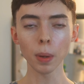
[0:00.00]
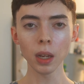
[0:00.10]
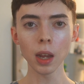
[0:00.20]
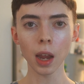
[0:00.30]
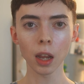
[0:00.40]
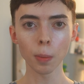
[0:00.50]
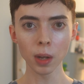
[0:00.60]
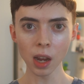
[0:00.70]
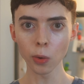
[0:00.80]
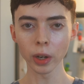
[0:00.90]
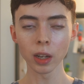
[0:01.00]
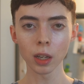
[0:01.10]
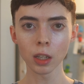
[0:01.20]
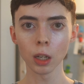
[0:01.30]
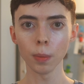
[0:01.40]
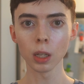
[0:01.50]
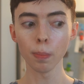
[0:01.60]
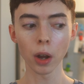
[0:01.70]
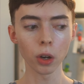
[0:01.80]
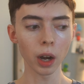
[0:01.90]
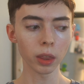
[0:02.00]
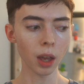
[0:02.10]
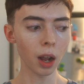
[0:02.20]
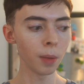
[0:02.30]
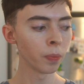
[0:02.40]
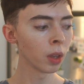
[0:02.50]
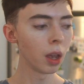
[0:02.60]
P A, the P A rating system is better at that.